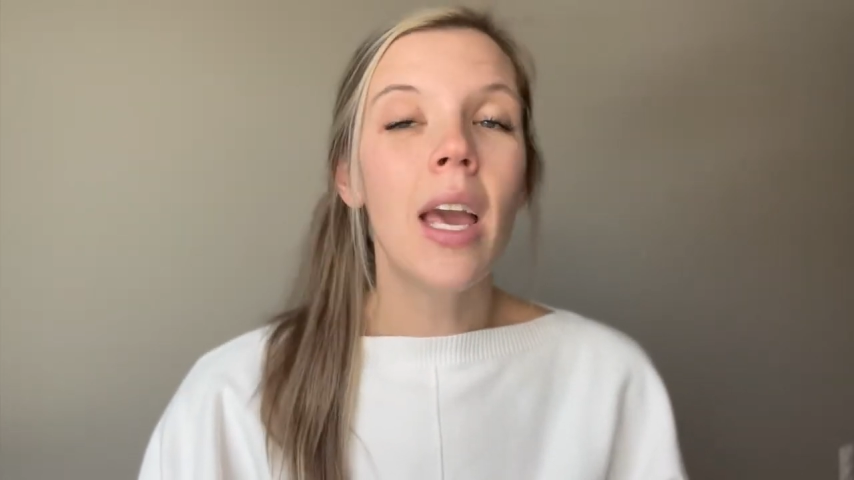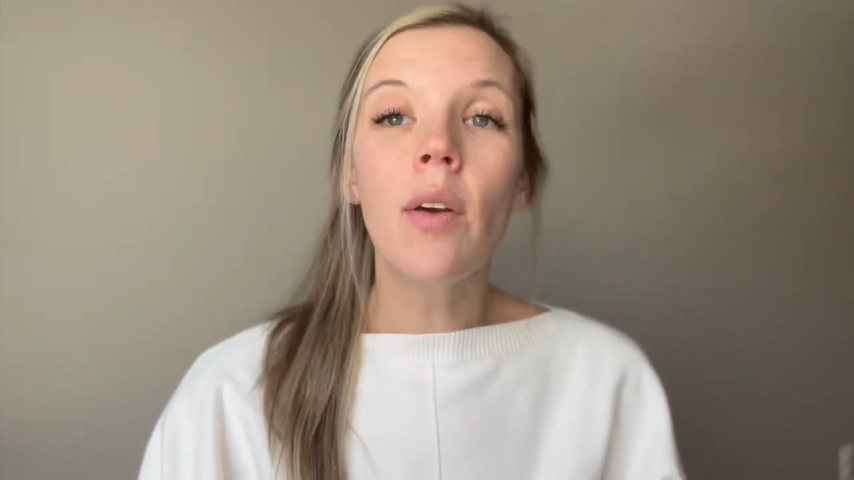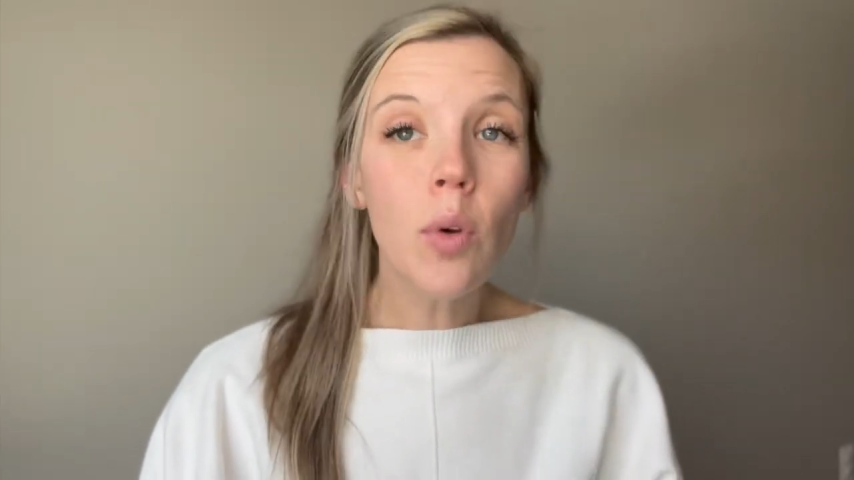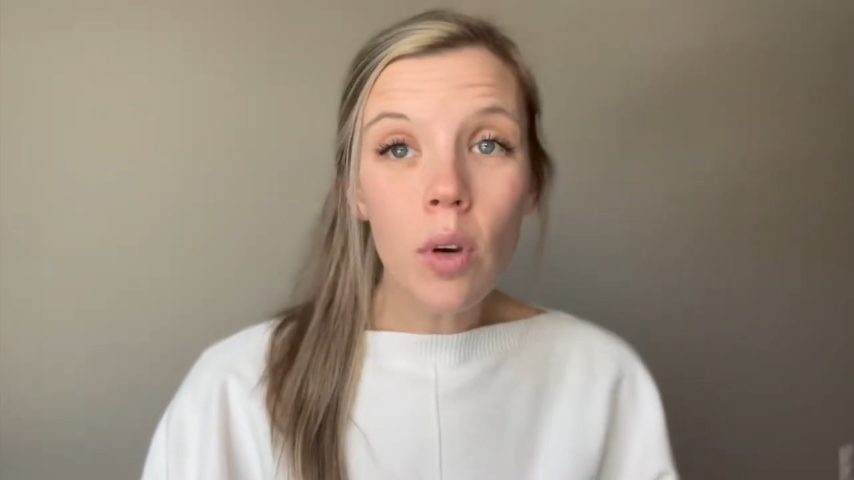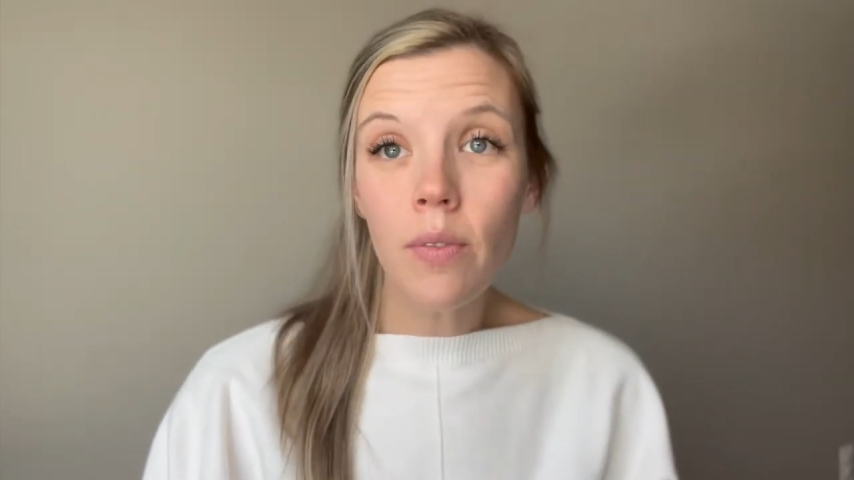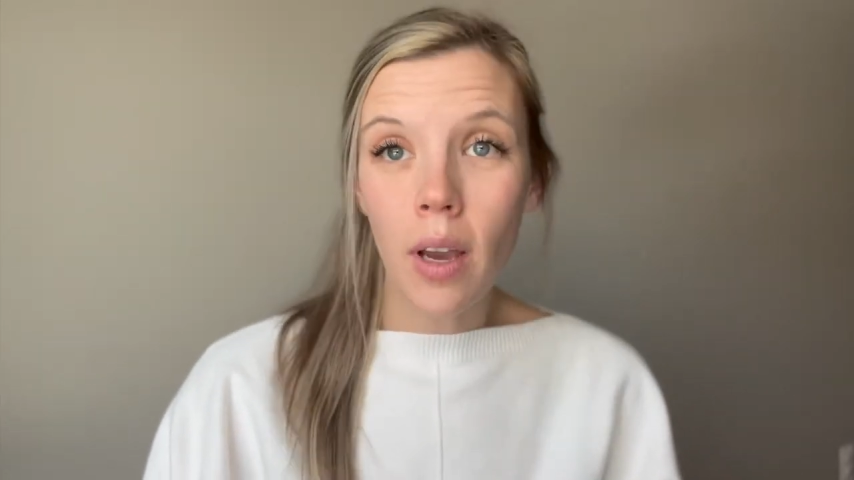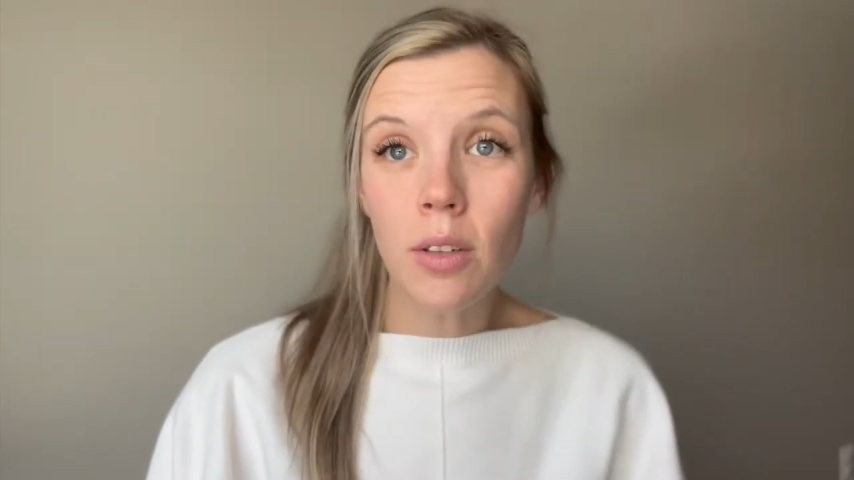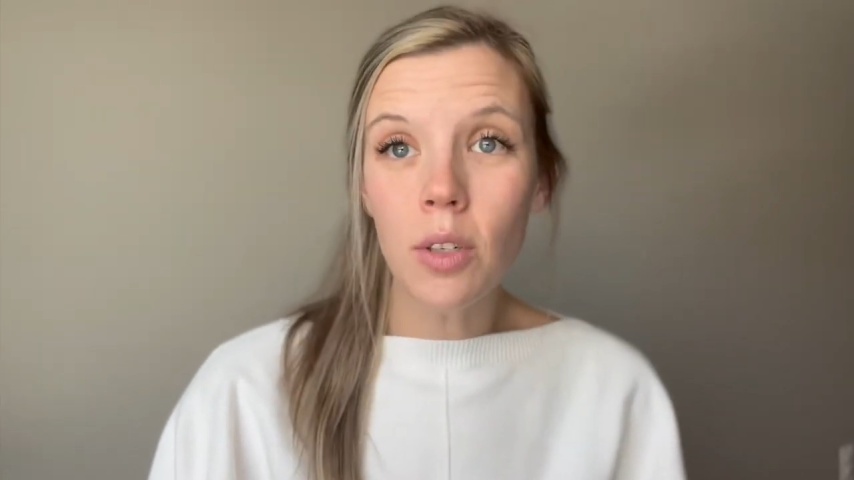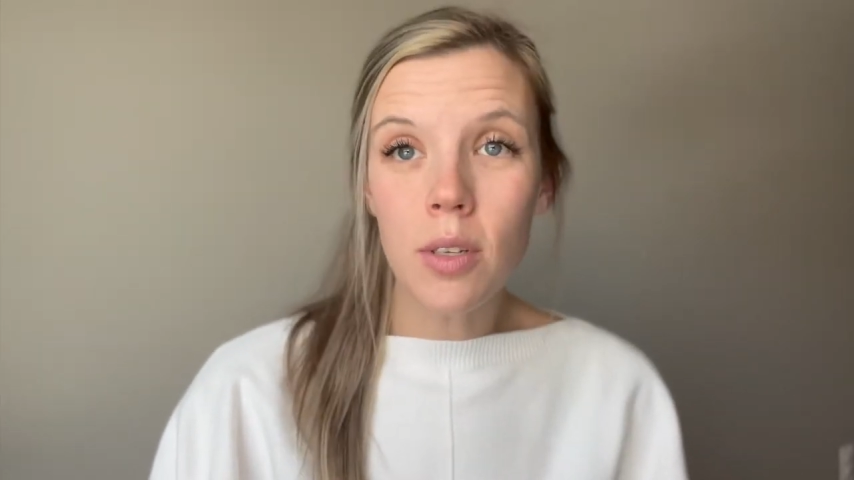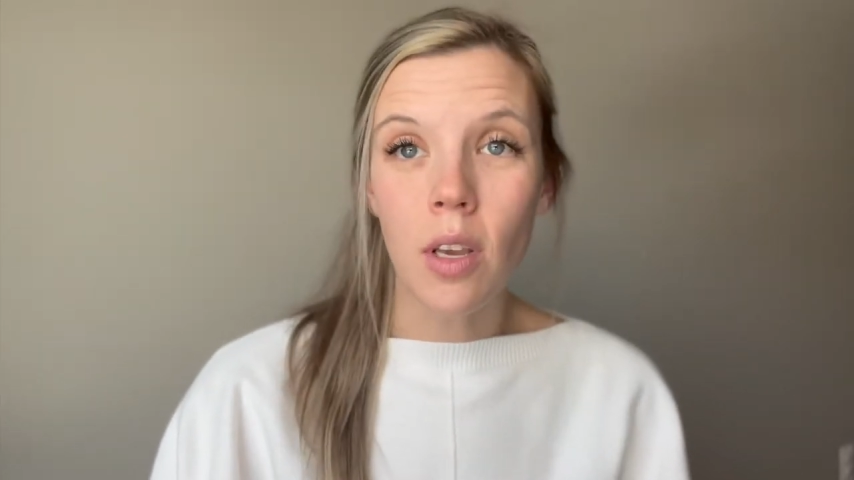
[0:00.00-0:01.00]
If you have
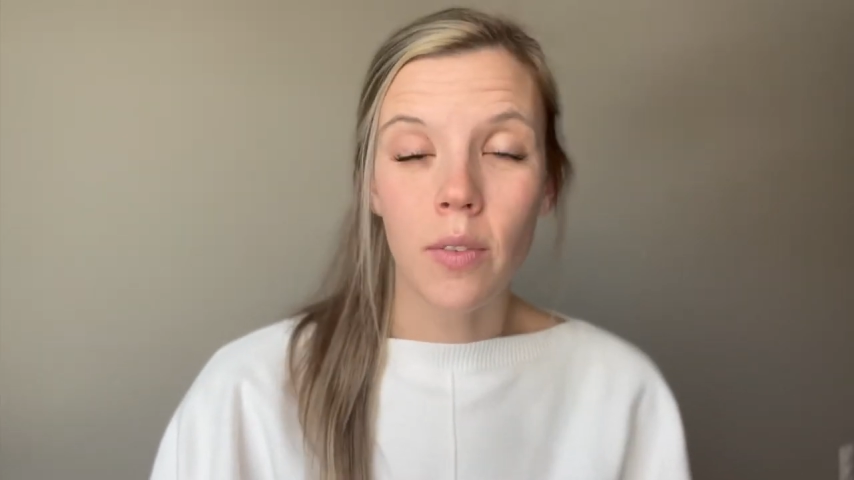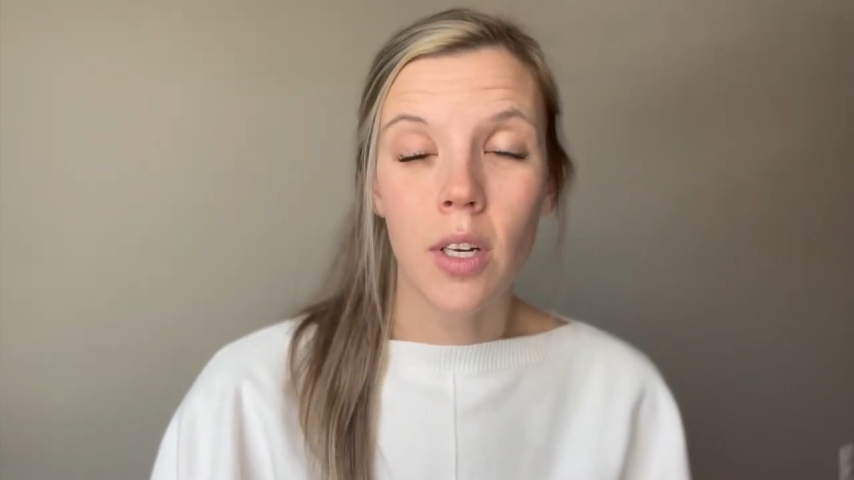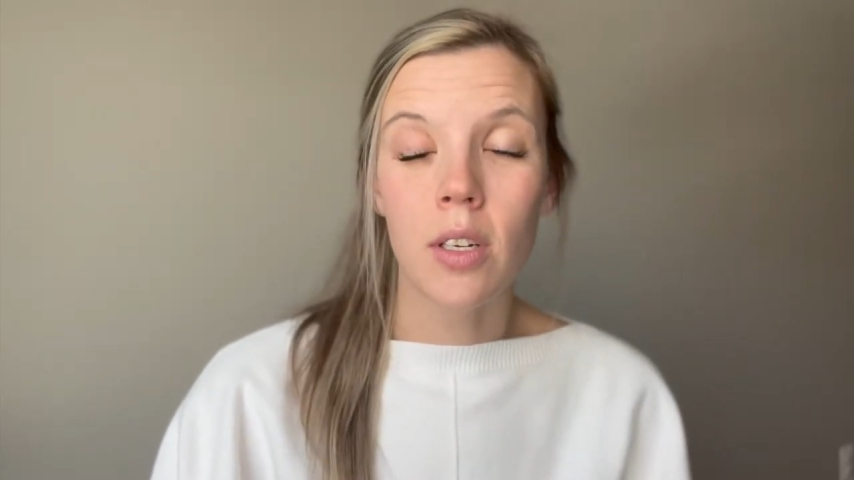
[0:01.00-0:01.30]
found yourself here